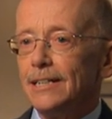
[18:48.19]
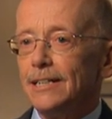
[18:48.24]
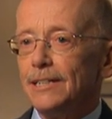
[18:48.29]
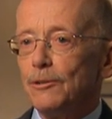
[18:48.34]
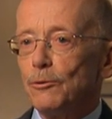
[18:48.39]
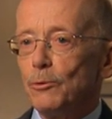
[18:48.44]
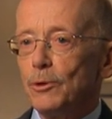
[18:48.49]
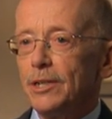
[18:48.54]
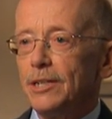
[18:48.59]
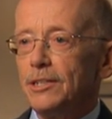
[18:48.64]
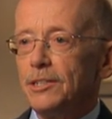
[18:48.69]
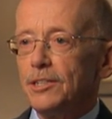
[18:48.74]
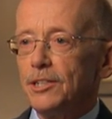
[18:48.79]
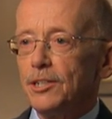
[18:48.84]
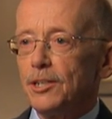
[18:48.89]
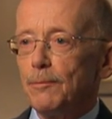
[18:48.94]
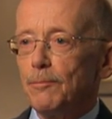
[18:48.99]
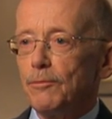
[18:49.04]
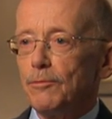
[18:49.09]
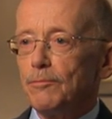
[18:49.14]
We ended
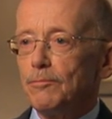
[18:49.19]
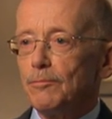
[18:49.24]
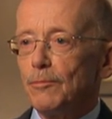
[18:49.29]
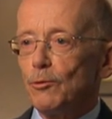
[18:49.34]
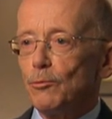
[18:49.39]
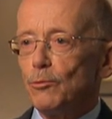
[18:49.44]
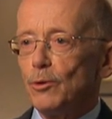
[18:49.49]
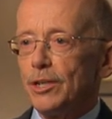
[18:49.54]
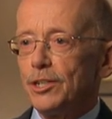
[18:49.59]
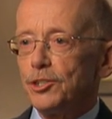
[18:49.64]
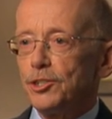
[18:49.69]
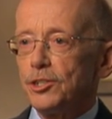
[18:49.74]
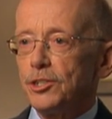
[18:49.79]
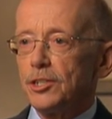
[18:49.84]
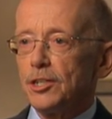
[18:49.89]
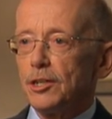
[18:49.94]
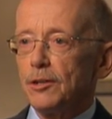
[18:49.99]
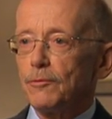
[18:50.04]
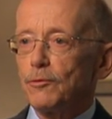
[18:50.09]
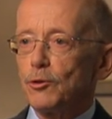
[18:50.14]
up arranging
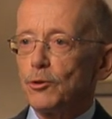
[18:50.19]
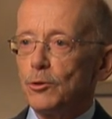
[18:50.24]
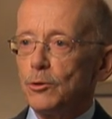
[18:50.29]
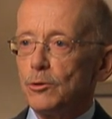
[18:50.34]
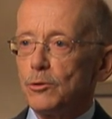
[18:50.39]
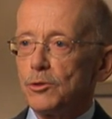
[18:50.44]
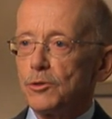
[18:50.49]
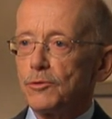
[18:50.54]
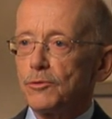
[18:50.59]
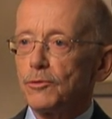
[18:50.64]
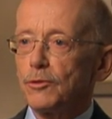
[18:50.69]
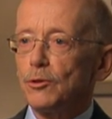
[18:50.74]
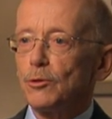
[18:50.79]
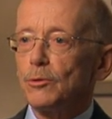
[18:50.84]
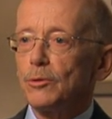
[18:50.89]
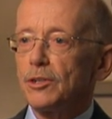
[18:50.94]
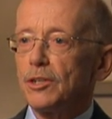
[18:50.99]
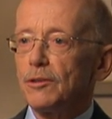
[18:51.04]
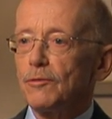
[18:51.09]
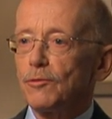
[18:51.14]
to have crews
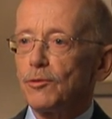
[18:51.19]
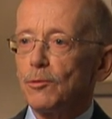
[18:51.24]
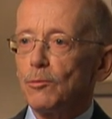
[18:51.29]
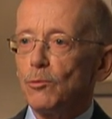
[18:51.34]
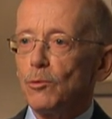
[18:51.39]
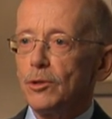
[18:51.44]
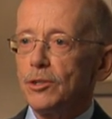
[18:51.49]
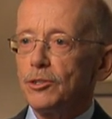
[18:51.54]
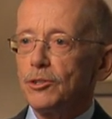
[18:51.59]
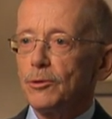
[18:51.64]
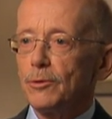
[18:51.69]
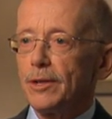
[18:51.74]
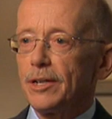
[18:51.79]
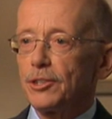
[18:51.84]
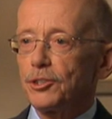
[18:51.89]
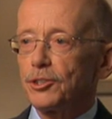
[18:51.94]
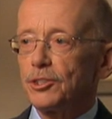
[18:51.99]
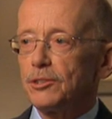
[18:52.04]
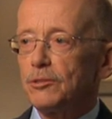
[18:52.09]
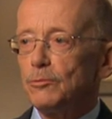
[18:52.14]
flowing in from one
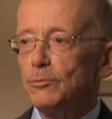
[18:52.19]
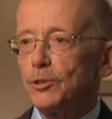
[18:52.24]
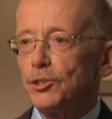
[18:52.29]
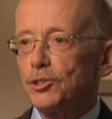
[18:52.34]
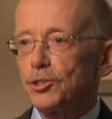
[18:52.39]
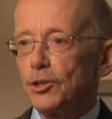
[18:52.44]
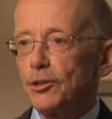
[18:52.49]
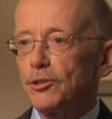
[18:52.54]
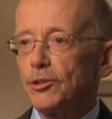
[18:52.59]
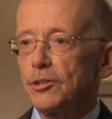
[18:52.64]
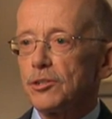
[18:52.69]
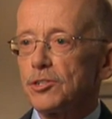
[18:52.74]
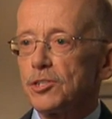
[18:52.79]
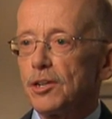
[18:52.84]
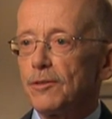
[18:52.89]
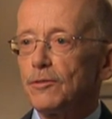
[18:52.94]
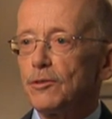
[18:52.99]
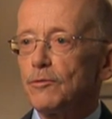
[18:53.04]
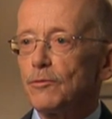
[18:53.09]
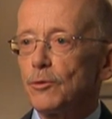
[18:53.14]
direction. We chartered a
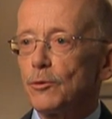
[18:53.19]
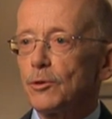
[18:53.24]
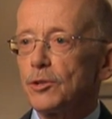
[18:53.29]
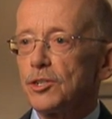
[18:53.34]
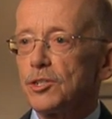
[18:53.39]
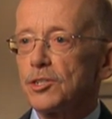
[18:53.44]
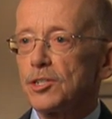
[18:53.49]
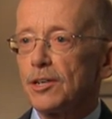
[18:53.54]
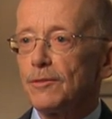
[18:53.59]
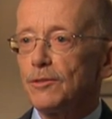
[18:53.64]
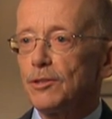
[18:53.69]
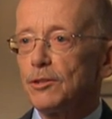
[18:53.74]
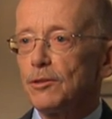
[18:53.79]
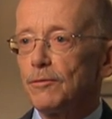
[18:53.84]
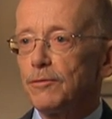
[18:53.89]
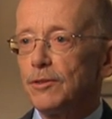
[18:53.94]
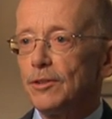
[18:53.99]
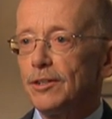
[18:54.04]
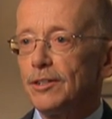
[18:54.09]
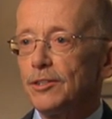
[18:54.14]
747 to
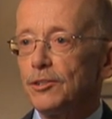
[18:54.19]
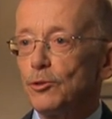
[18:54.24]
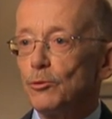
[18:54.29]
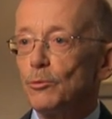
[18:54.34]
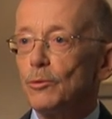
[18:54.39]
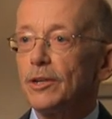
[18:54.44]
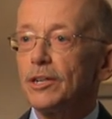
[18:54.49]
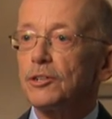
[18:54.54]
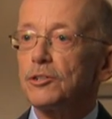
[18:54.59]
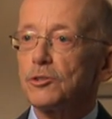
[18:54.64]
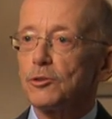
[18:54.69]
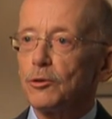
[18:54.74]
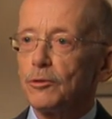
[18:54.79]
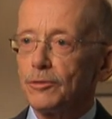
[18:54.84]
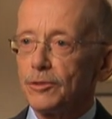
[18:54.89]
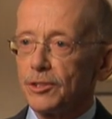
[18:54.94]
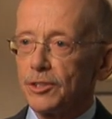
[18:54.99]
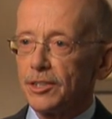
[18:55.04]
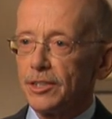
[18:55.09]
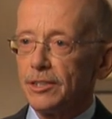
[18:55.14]
fly the rigs
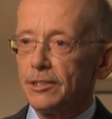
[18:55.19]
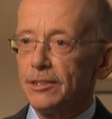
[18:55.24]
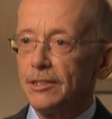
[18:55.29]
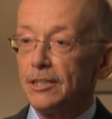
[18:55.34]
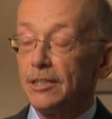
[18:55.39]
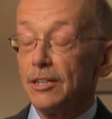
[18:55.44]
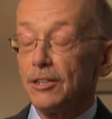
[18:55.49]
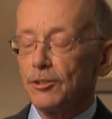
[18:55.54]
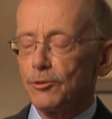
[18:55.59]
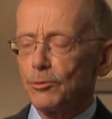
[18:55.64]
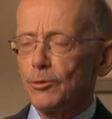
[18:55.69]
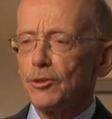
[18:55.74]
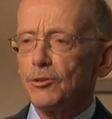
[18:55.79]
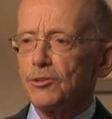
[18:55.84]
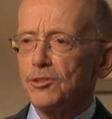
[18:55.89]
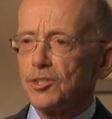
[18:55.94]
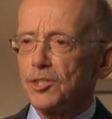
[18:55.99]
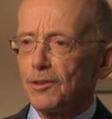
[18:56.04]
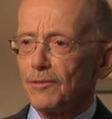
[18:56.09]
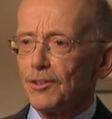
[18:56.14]
over there,
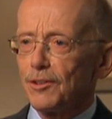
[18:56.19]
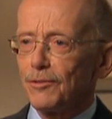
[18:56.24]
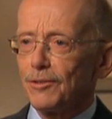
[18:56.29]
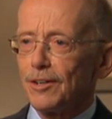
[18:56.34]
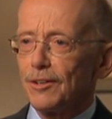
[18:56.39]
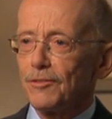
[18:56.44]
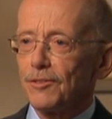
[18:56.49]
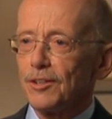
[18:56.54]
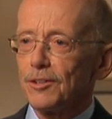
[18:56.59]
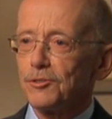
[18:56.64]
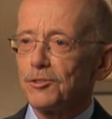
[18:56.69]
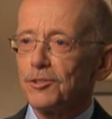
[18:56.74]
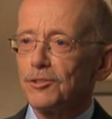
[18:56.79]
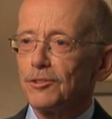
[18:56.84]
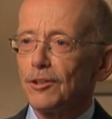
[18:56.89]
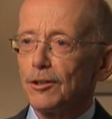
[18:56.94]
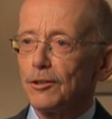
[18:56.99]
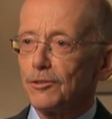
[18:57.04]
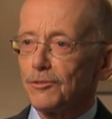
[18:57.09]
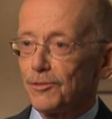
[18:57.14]

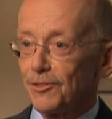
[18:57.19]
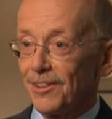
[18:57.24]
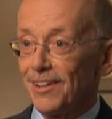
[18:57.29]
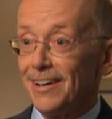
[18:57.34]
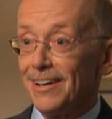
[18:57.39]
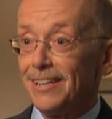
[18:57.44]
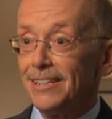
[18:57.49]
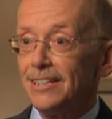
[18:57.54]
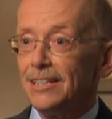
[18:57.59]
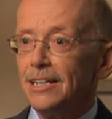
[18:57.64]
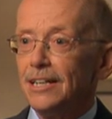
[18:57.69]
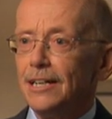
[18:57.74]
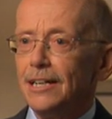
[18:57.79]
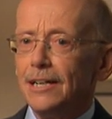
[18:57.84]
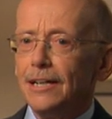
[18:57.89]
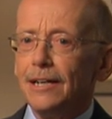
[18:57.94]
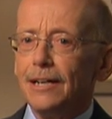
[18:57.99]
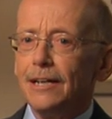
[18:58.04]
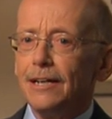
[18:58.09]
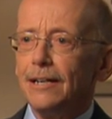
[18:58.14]
$375,000 for that.
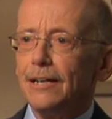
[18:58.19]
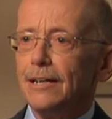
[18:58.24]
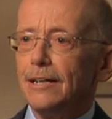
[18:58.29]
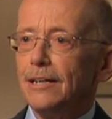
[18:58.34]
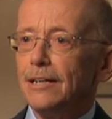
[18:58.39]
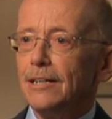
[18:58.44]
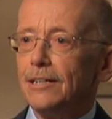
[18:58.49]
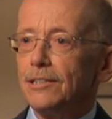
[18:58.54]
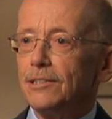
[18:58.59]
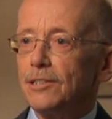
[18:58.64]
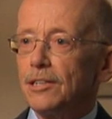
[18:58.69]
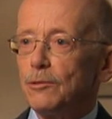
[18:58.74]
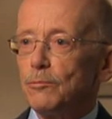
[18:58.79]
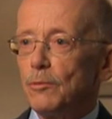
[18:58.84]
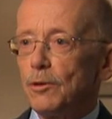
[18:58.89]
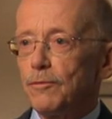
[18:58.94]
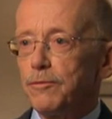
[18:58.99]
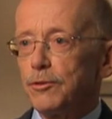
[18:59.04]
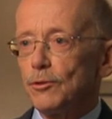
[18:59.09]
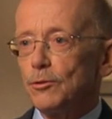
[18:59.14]
And then
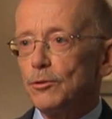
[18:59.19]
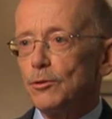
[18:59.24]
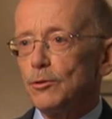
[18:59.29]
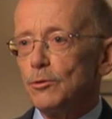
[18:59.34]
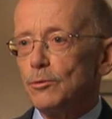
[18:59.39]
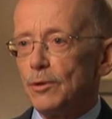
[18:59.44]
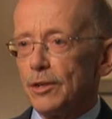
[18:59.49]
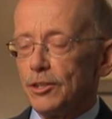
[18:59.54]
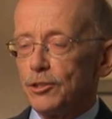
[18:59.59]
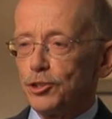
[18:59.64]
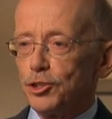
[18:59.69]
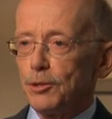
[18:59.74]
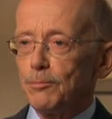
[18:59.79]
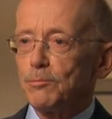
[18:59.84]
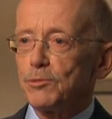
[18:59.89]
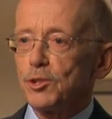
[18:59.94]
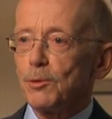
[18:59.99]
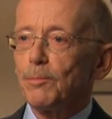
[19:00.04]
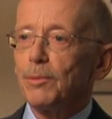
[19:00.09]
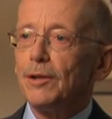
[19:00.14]
we flew and
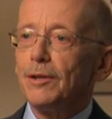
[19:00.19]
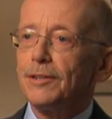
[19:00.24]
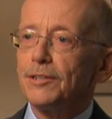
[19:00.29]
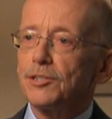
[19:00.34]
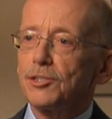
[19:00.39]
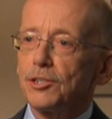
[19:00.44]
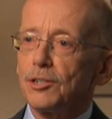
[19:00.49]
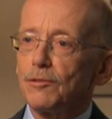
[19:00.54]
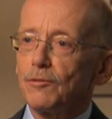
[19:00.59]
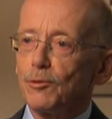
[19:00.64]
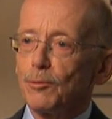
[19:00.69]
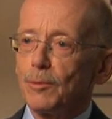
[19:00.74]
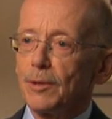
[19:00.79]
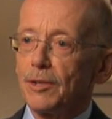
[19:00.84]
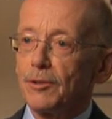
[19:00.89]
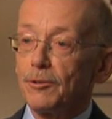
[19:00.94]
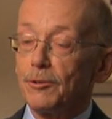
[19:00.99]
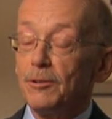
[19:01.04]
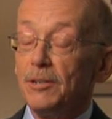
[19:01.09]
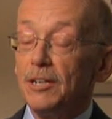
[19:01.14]
shipped supplies in from
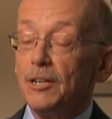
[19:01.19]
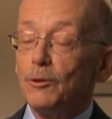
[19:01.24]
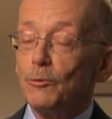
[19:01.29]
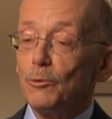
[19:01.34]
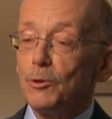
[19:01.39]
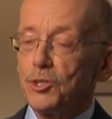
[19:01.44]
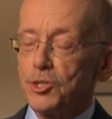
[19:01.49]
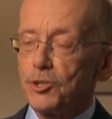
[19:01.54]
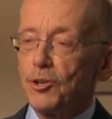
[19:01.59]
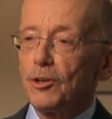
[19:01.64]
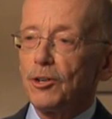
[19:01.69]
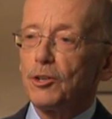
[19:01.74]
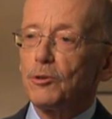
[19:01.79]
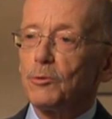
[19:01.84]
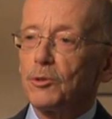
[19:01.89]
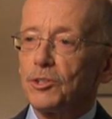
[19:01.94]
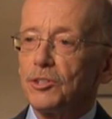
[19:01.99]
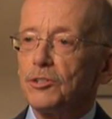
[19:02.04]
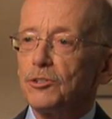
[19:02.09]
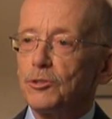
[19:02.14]
another. We started
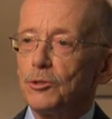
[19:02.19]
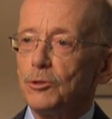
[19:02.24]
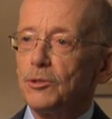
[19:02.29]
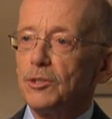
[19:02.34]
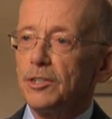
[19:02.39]
within 2